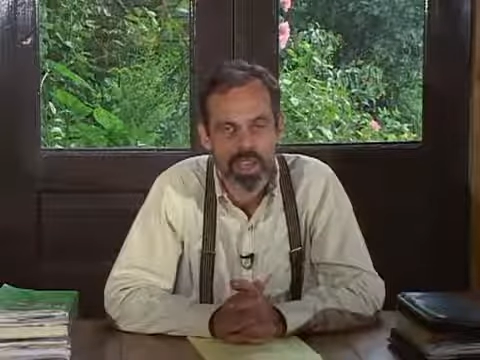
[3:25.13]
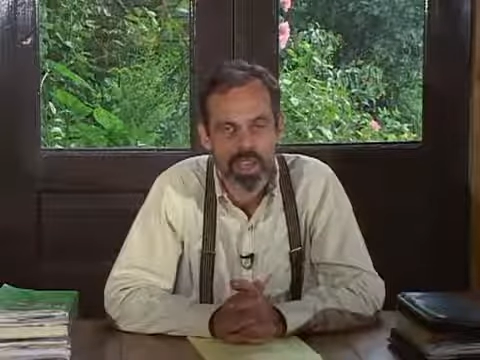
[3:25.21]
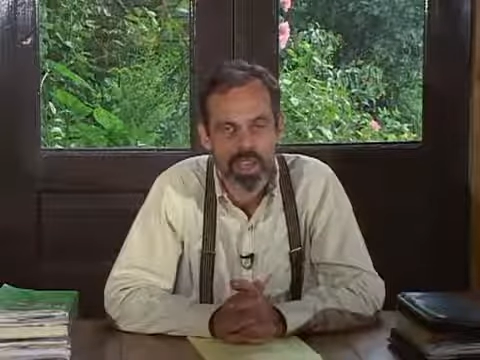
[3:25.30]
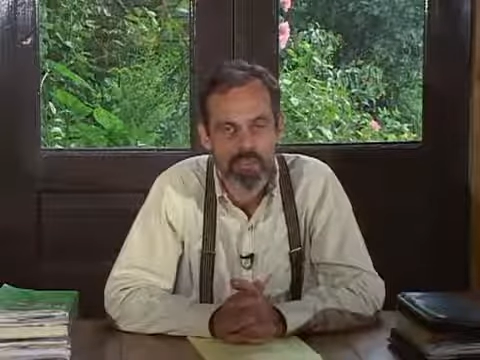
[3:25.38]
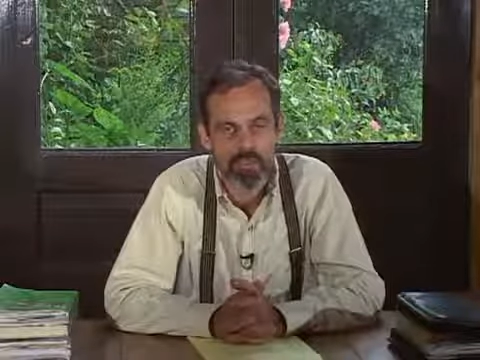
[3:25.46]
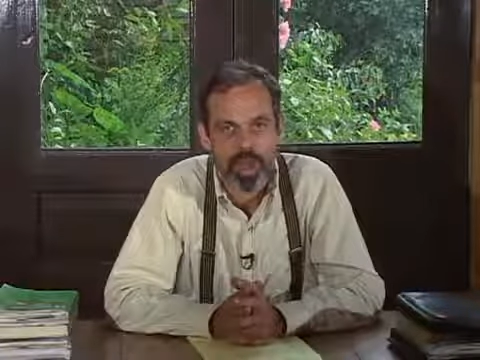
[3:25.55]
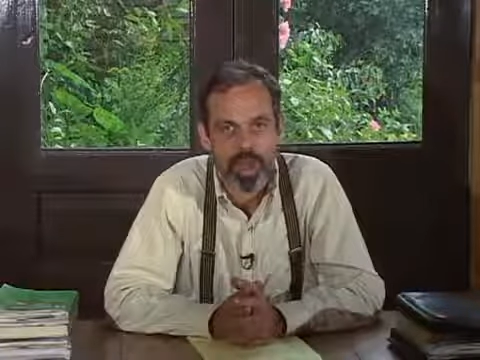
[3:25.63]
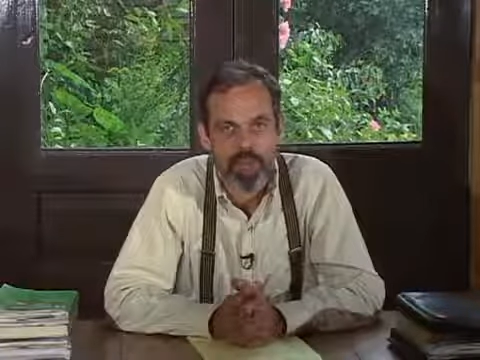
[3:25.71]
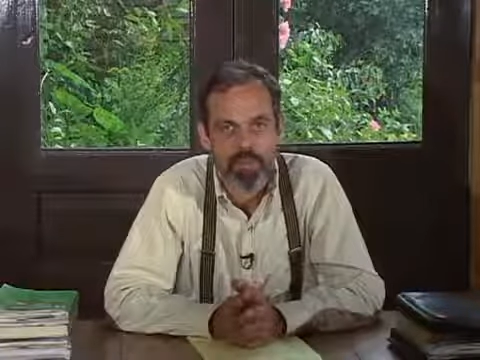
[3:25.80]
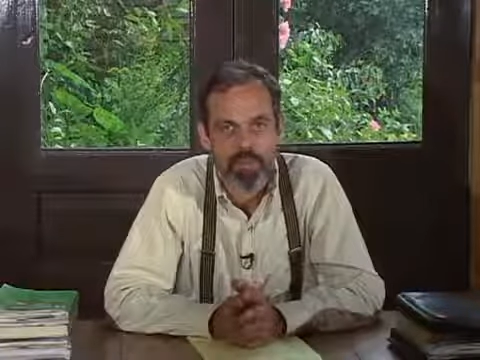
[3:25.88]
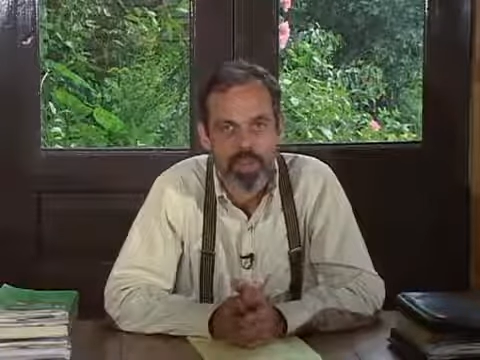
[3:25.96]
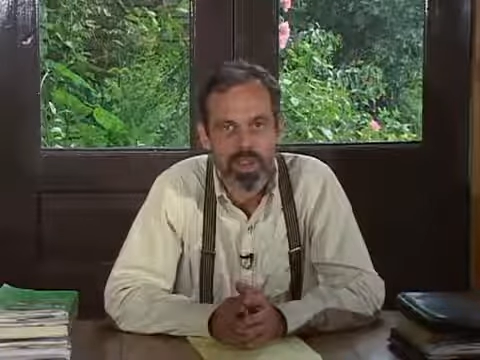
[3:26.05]
You can
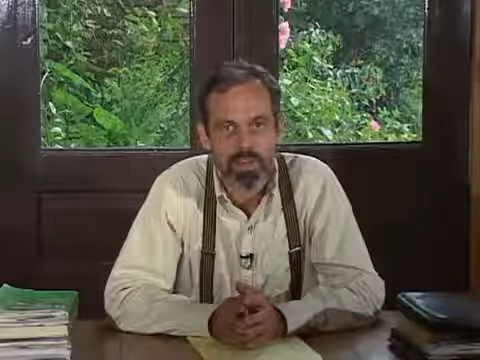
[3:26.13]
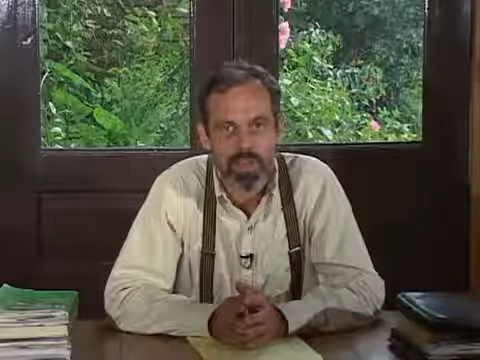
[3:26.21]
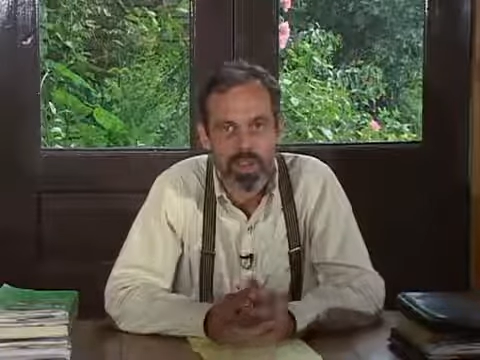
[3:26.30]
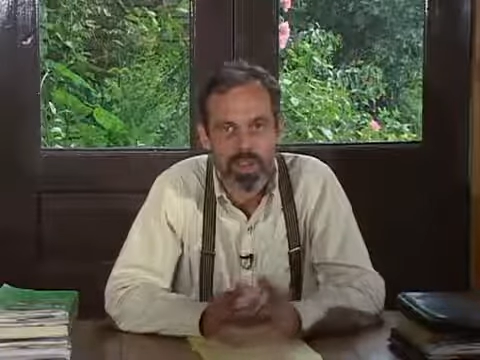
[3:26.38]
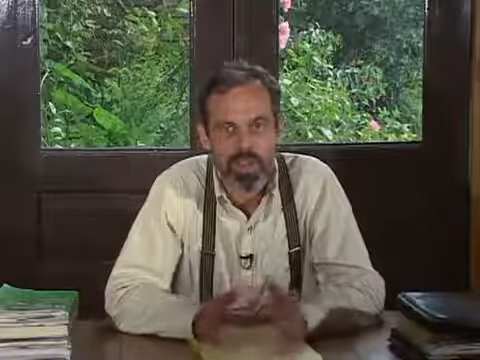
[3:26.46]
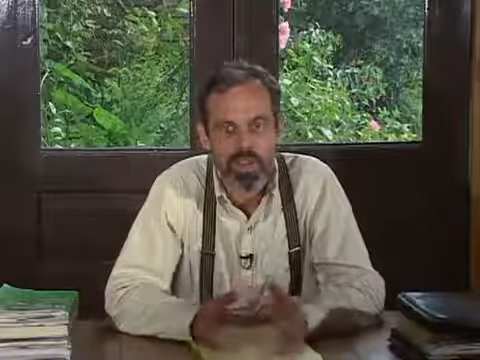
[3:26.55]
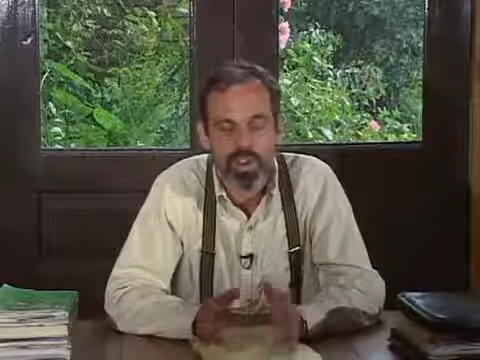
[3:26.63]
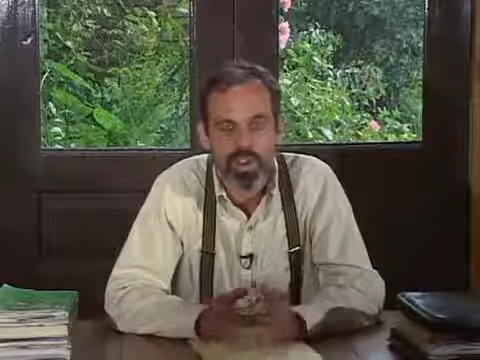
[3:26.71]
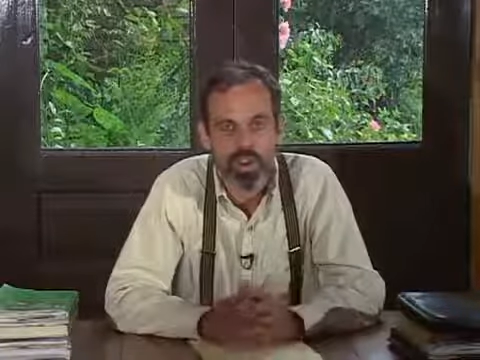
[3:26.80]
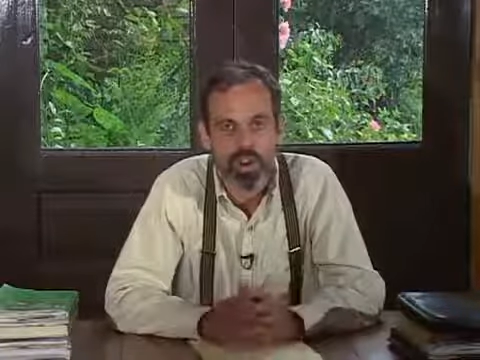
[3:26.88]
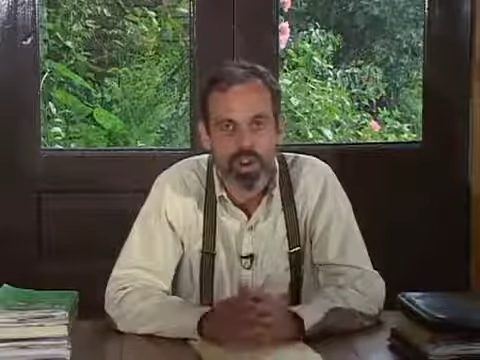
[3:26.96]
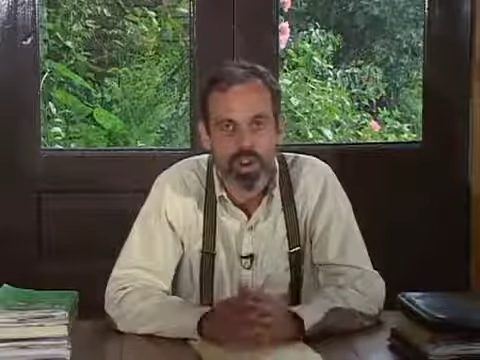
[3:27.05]
evaluate what you can
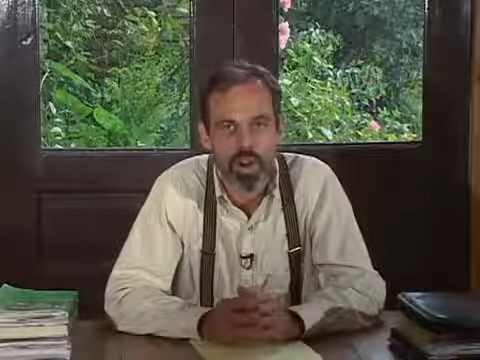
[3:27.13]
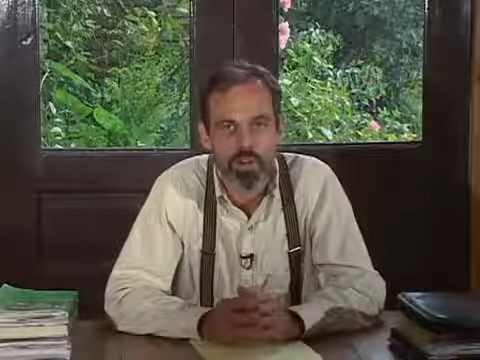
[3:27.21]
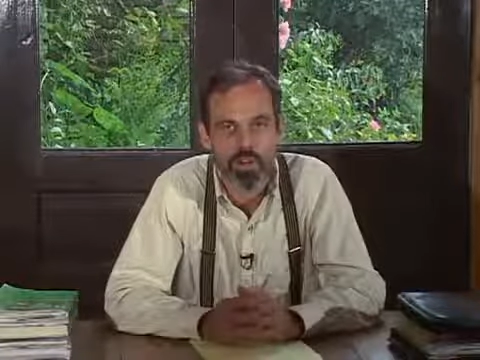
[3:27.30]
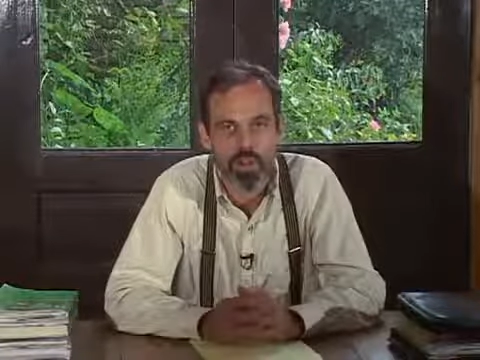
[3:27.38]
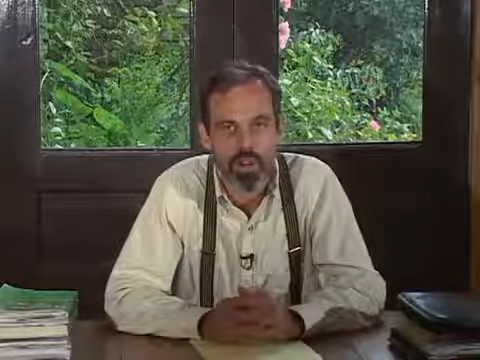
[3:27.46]
start off